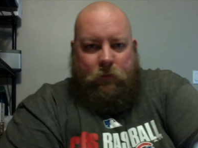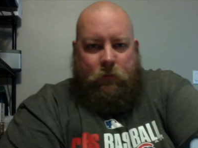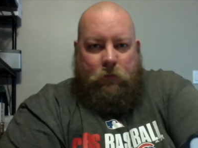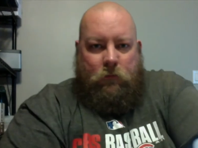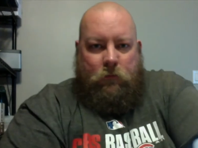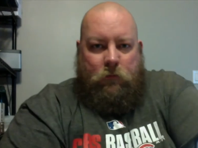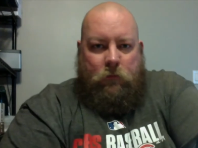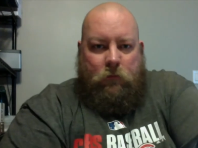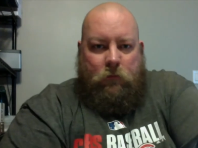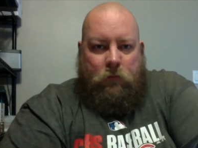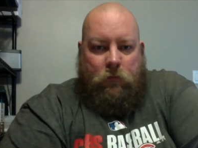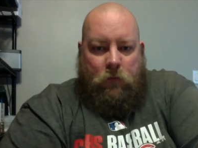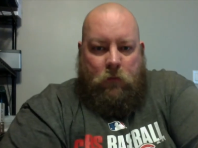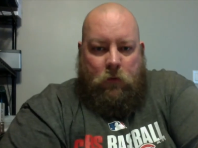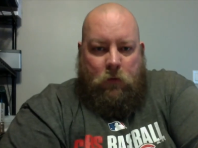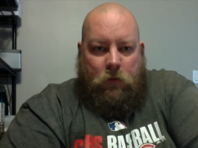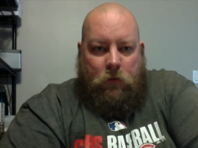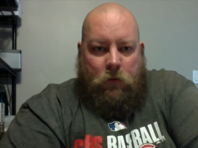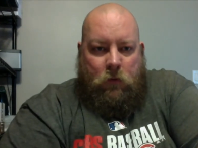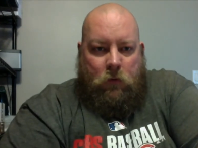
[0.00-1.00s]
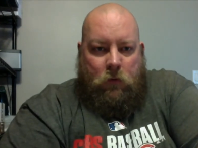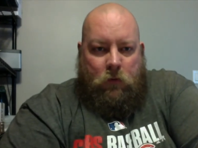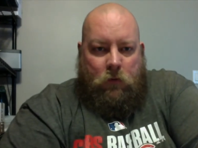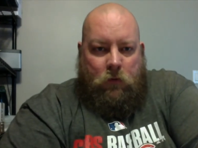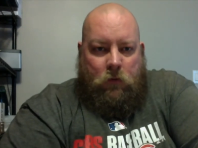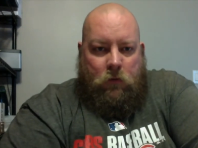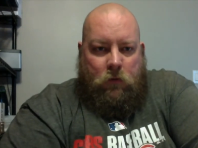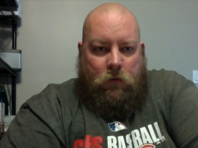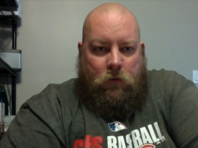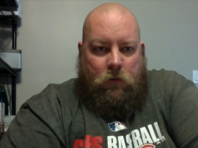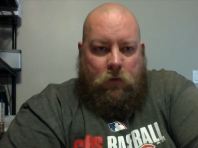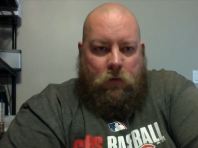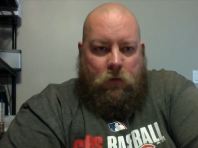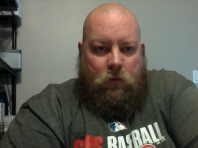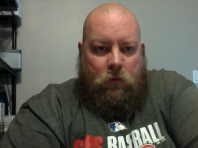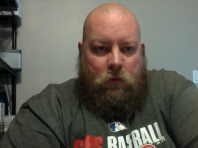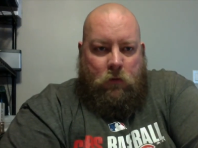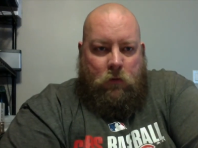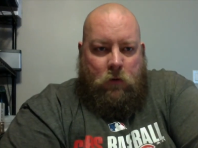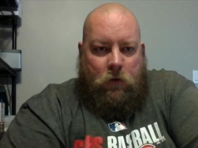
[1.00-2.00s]

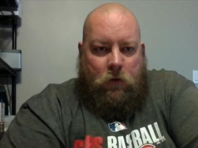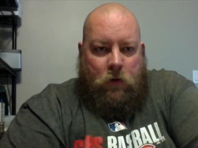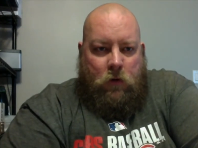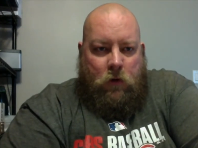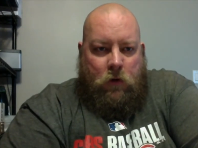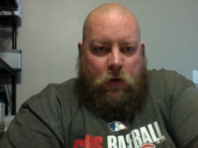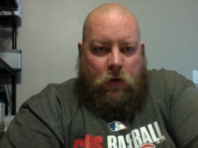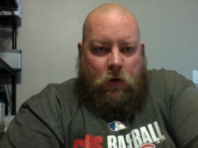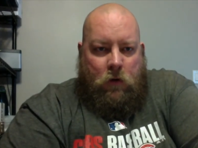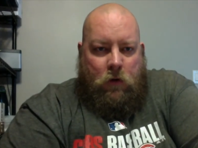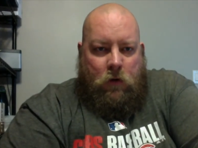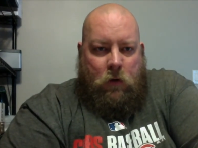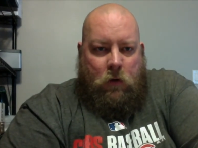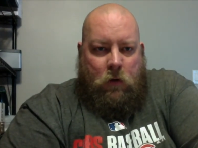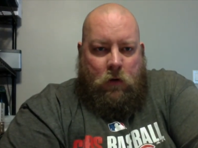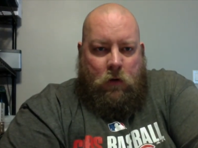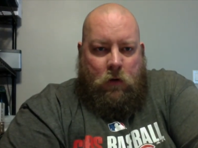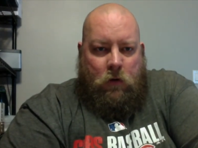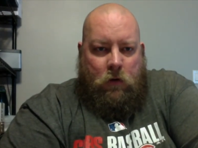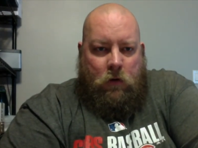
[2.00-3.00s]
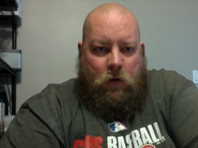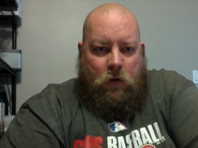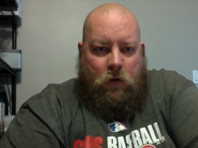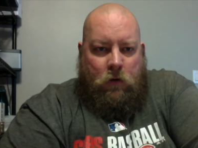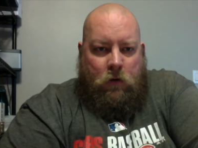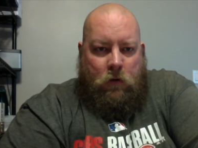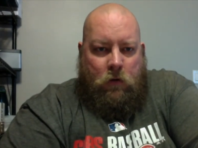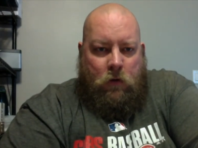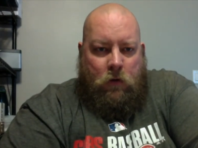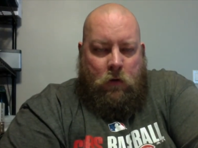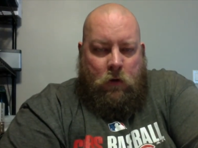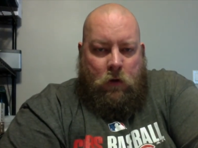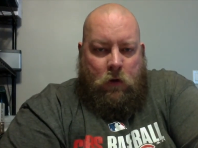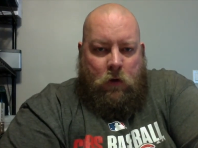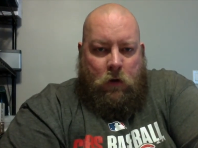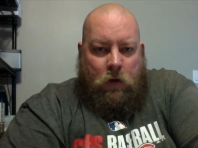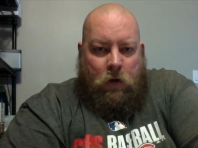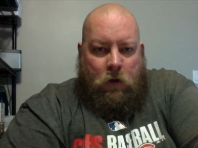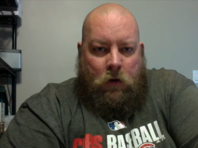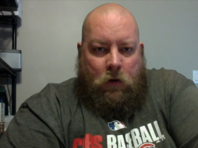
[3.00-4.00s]

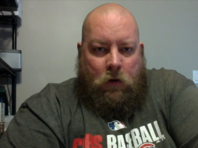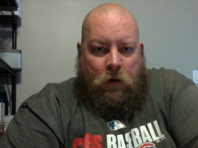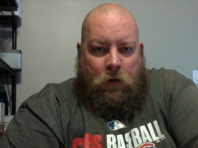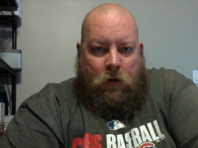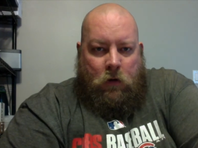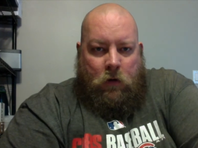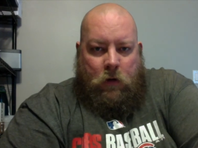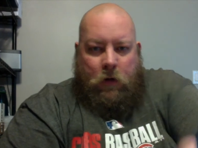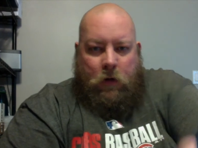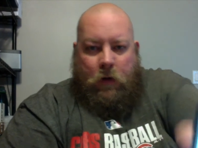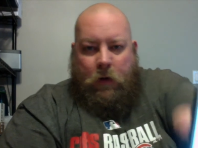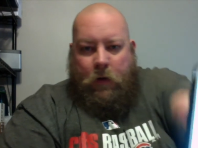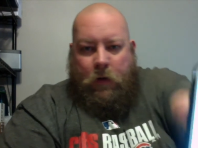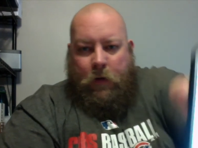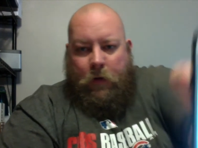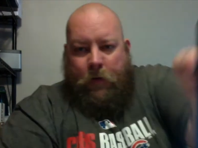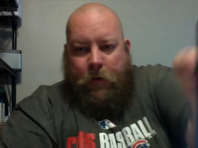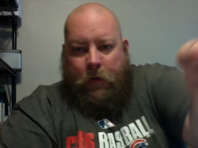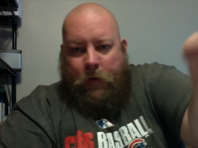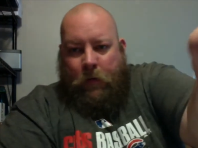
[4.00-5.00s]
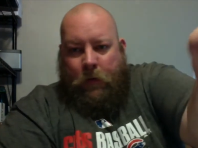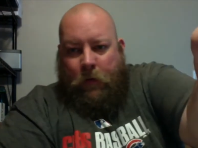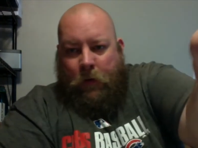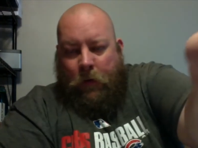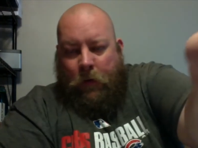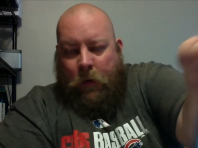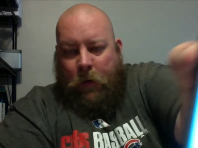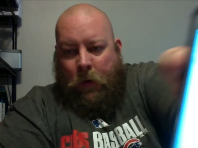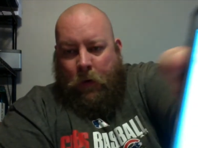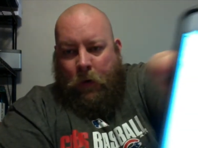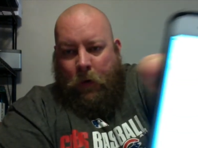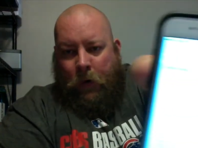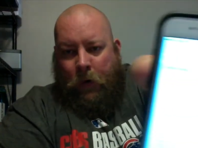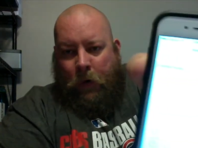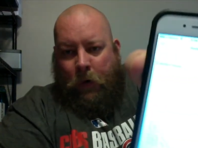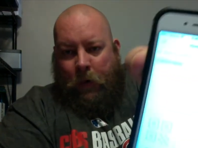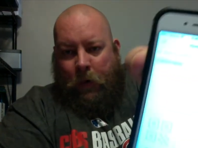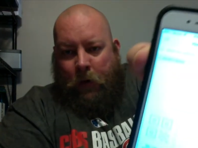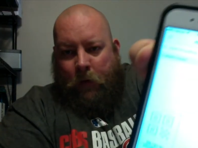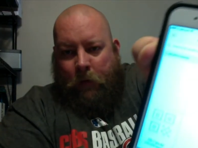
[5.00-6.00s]

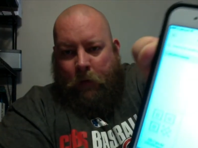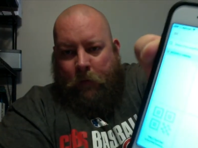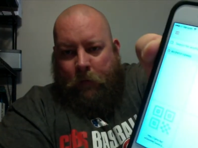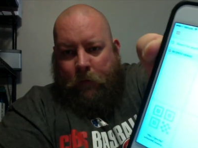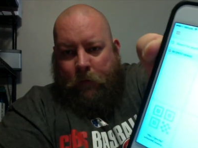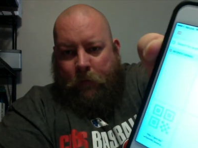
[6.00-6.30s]
[no speech]